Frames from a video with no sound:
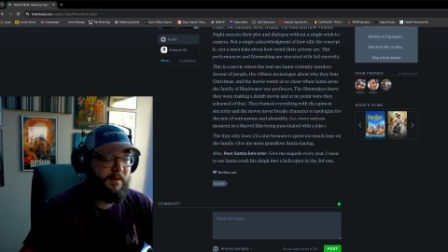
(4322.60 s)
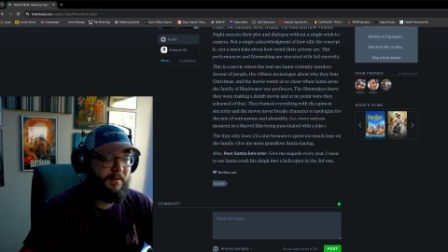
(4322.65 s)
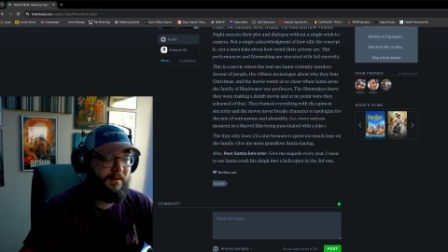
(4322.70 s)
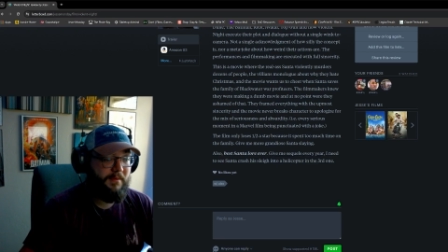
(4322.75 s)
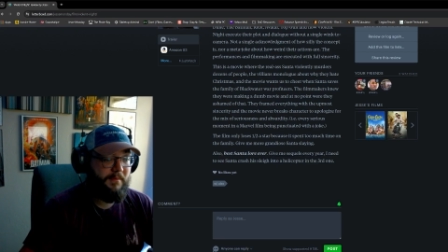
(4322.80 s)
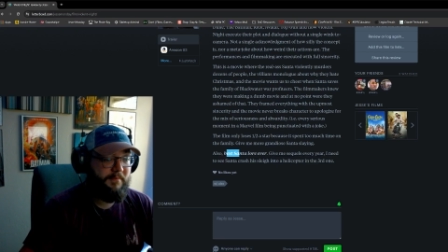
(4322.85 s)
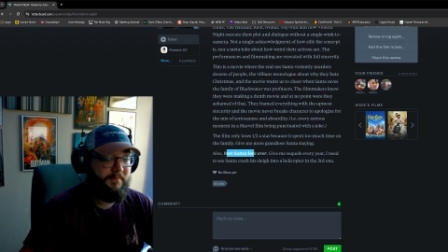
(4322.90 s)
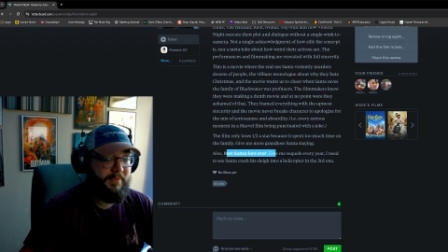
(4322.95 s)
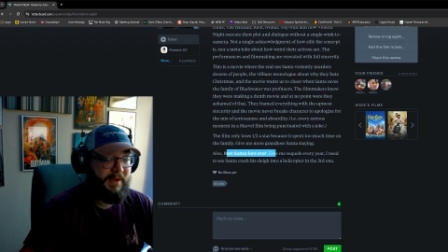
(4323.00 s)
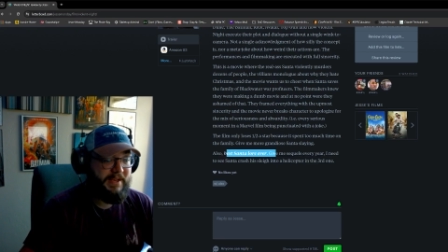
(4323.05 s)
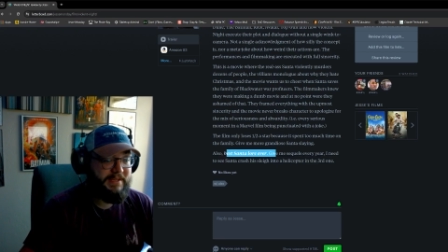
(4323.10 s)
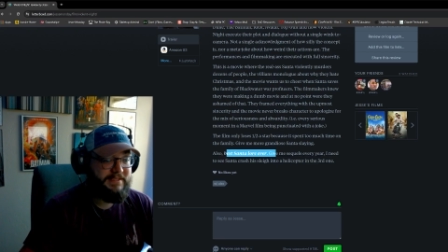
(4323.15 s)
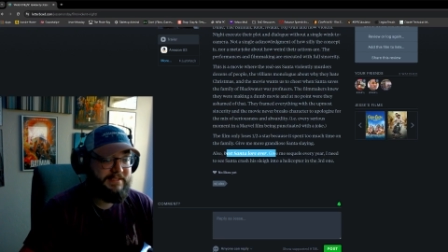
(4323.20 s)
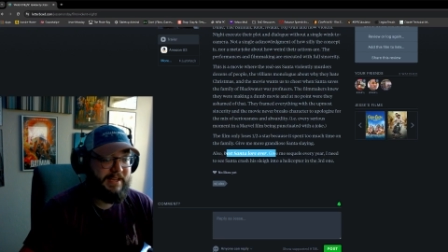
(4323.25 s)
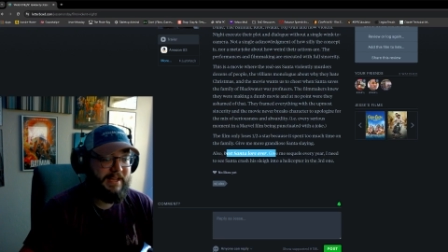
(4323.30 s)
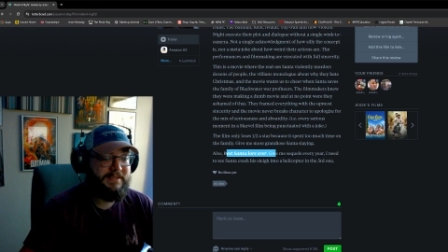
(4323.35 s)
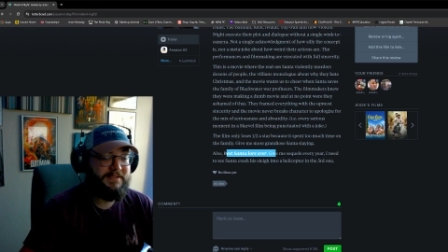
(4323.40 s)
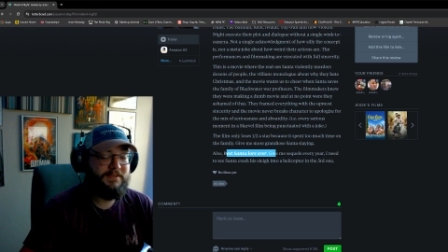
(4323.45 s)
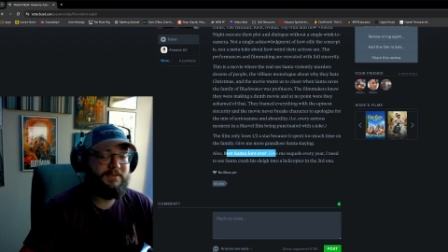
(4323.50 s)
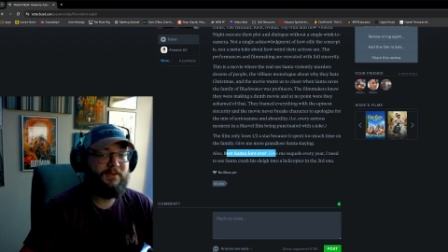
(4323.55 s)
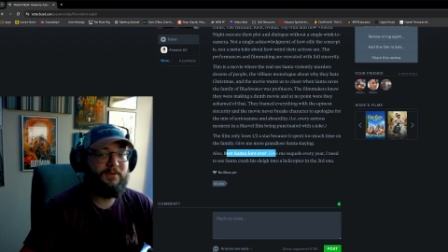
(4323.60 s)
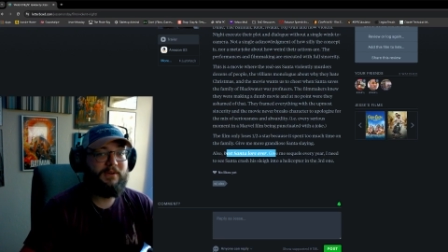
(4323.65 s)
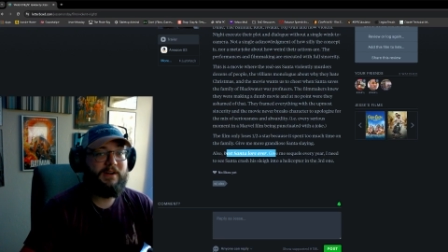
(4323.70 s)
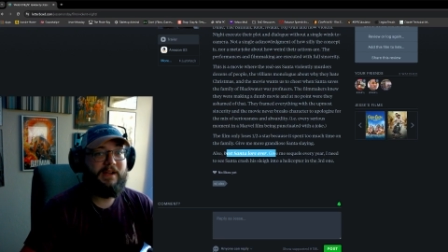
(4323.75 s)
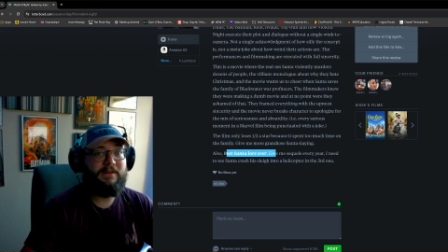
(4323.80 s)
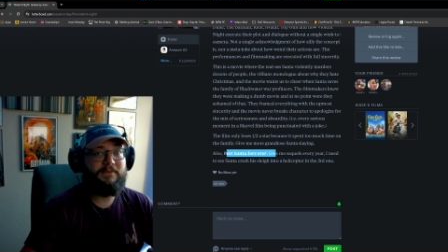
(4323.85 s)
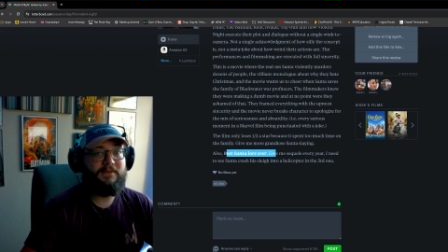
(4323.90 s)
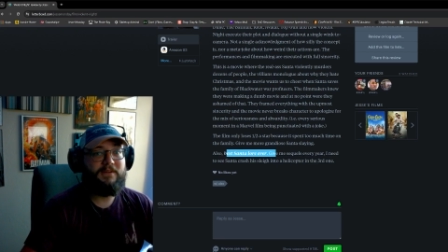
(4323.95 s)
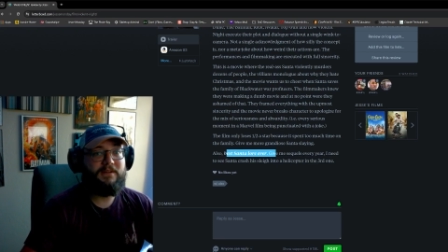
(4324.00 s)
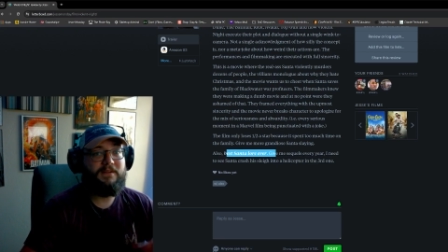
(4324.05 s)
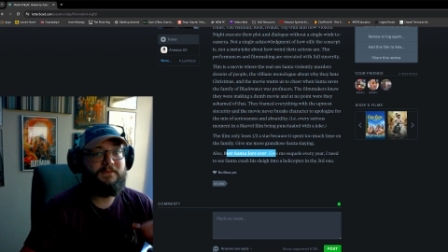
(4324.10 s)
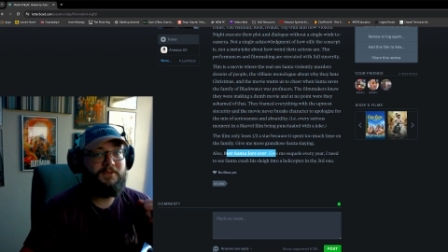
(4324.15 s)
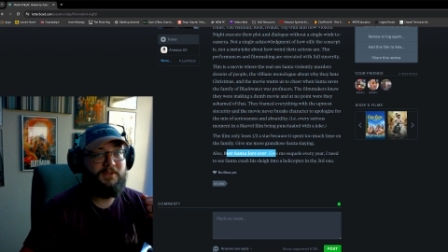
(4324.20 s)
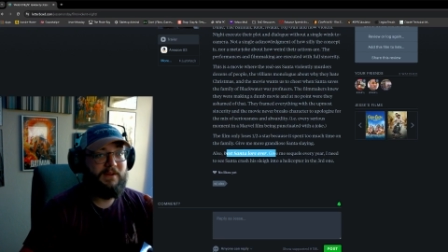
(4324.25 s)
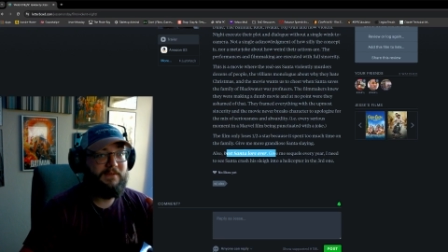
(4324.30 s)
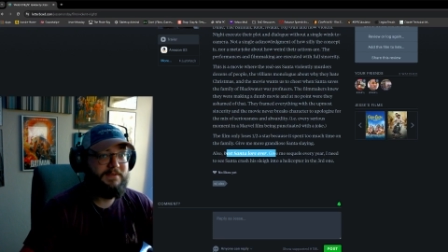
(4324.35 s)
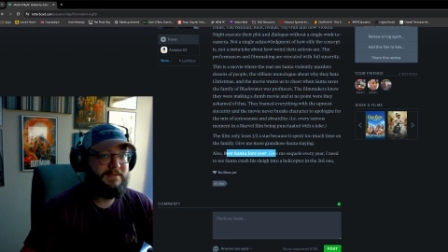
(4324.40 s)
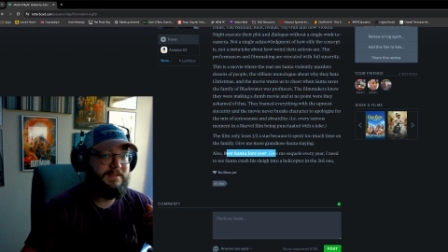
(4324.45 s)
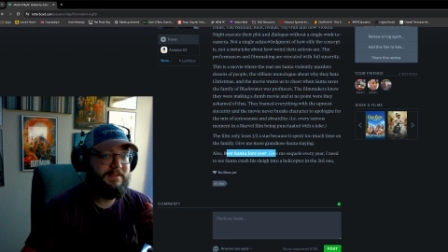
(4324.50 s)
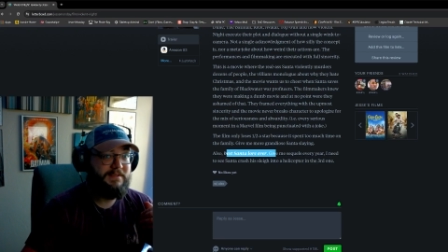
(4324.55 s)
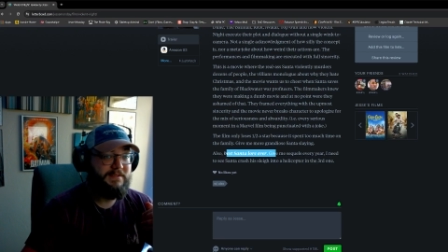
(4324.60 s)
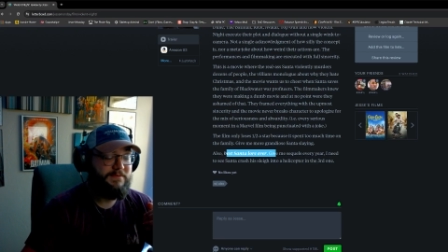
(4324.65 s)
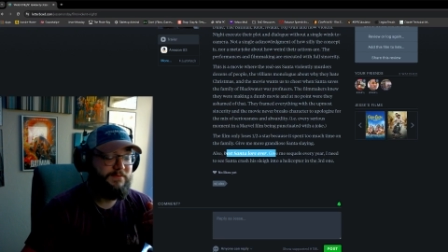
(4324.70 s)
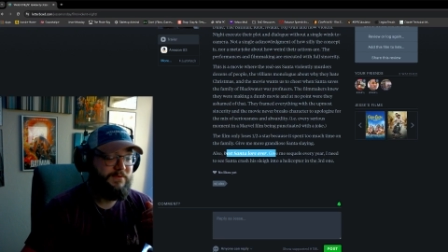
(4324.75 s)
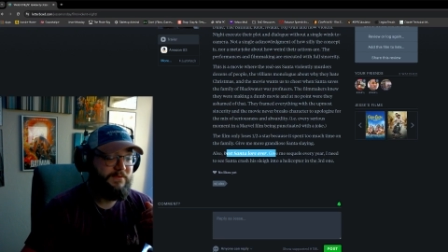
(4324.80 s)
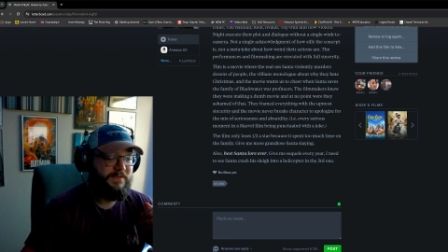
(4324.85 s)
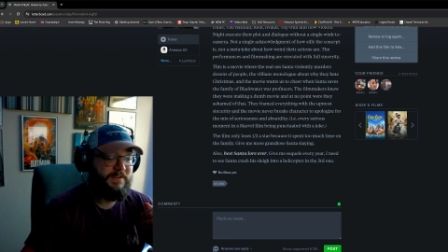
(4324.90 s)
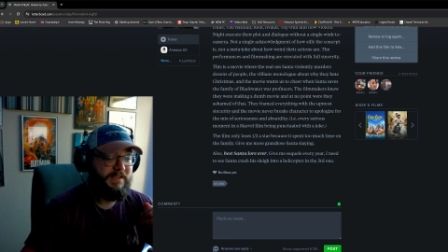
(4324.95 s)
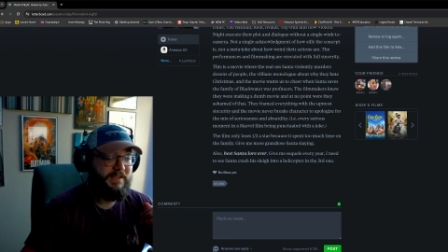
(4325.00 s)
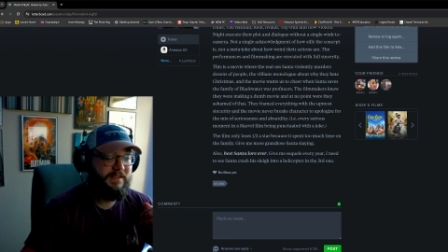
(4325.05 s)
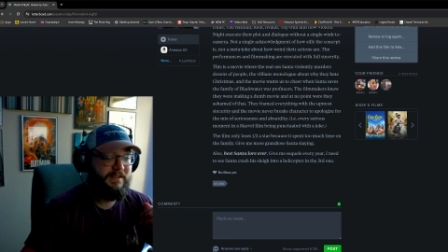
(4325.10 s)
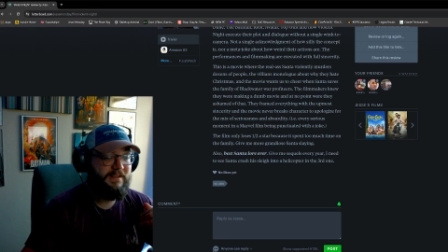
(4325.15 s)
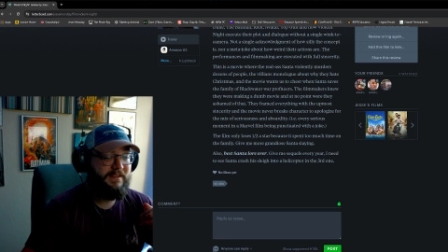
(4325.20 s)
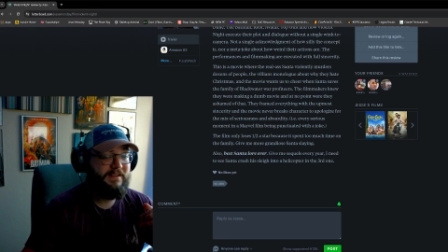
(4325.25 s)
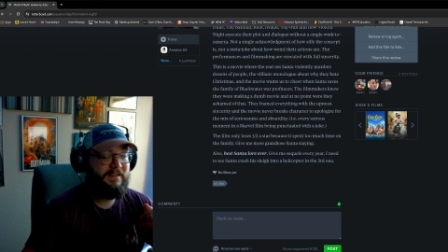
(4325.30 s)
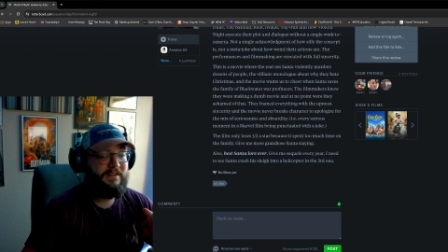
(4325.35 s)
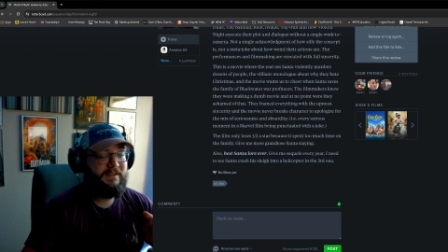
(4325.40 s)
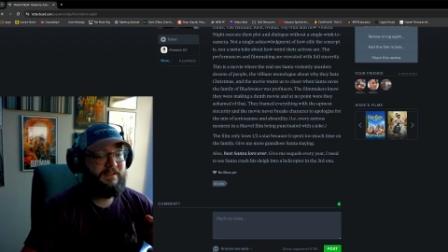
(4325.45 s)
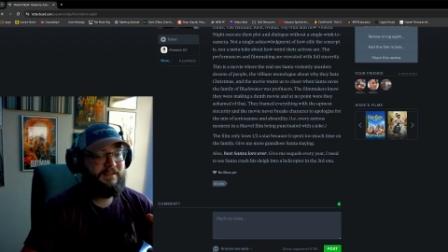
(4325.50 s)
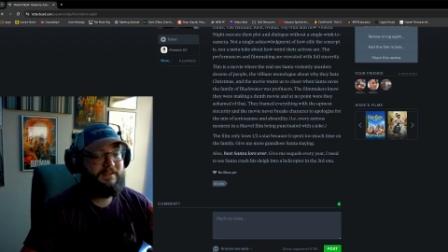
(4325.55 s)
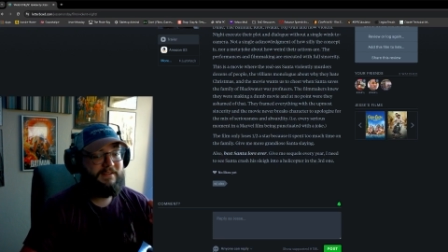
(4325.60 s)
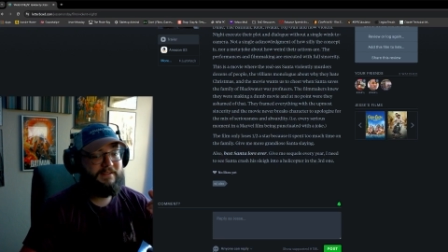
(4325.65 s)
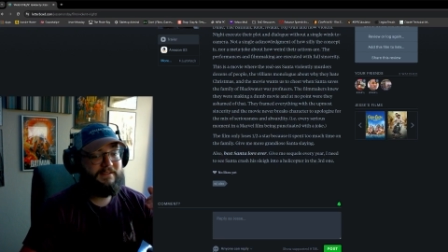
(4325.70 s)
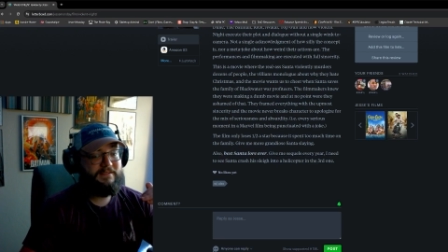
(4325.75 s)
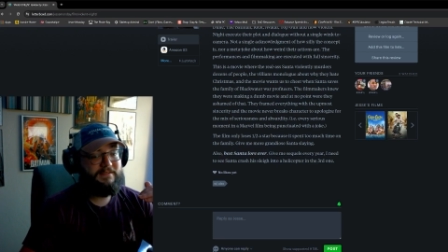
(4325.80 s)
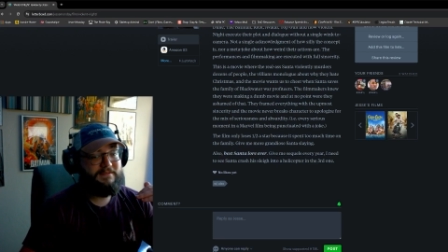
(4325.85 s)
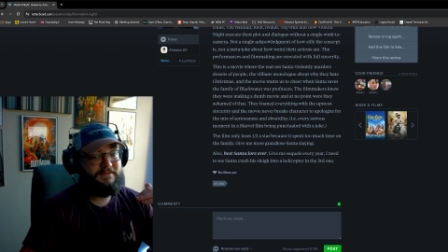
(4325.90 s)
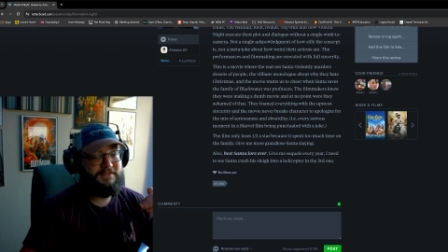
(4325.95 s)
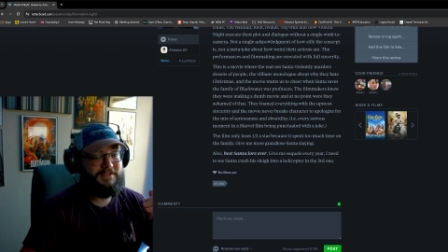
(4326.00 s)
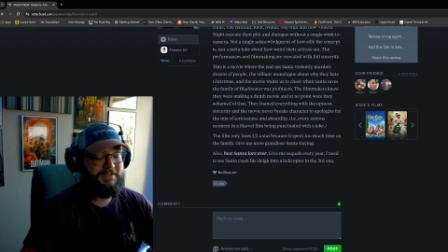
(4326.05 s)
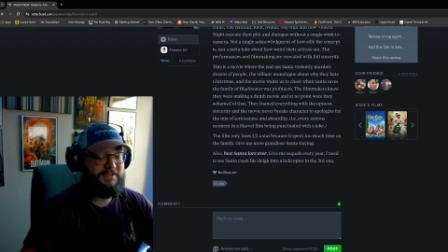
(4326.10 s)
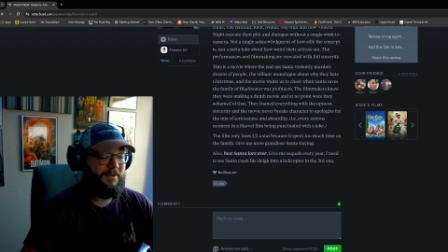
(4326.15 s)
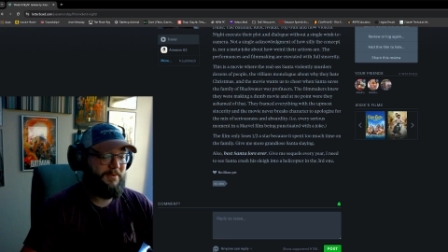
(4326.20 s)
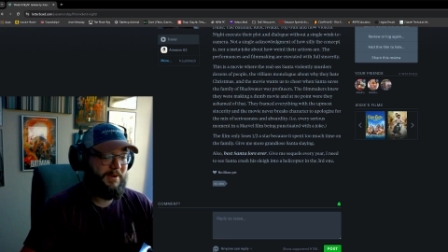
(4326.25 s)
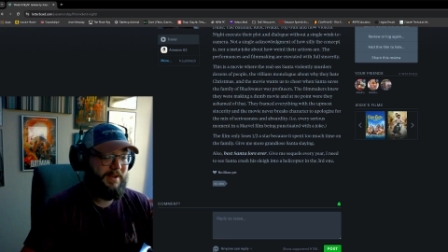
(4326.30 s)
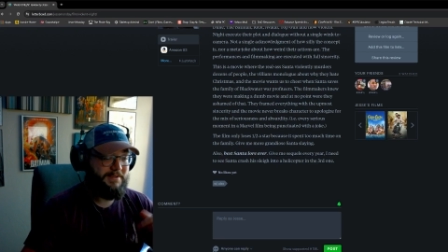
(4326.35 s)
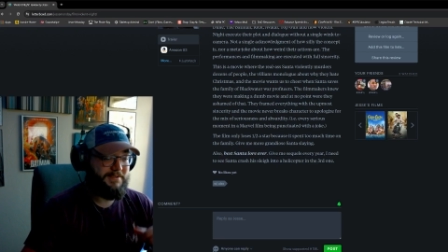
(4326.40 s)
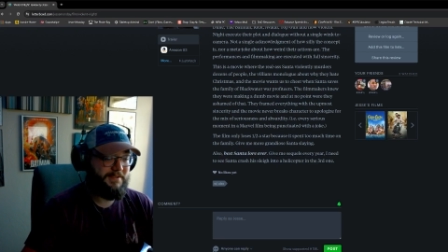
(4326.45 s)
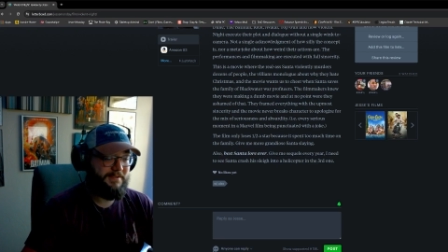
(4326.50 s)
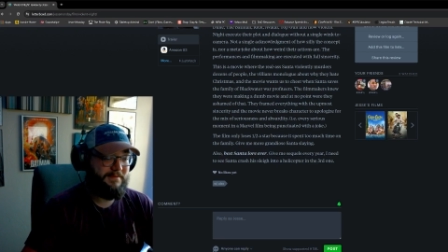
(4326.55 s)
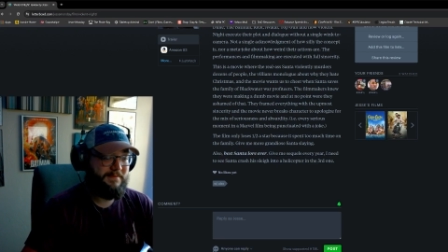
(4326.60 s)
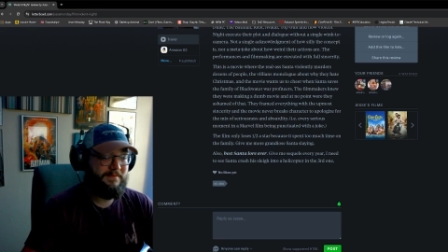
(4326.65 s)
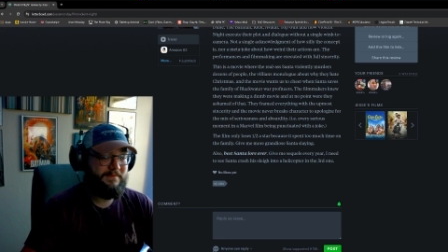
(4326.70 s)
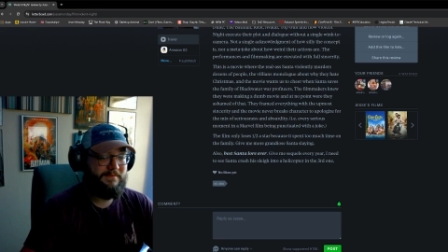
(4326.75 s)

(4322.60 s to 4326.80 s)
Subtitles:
Best Santa lore ever. If you haven't seen this movie, just go watch it.